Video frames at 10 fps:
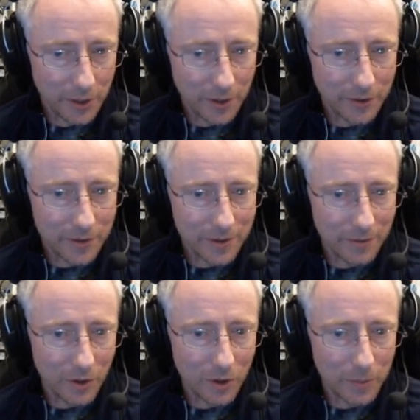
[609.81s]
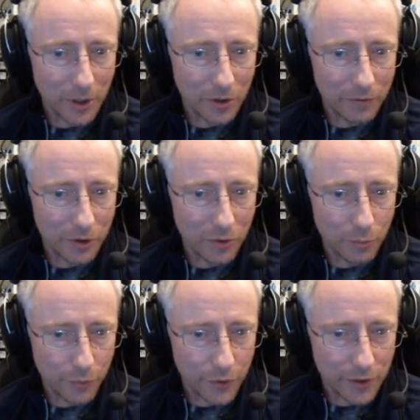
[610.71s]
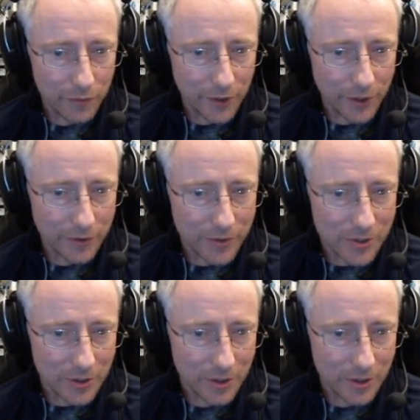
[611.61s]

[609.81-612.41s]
Now it does have a Harbinger of Doom, 3 Fates.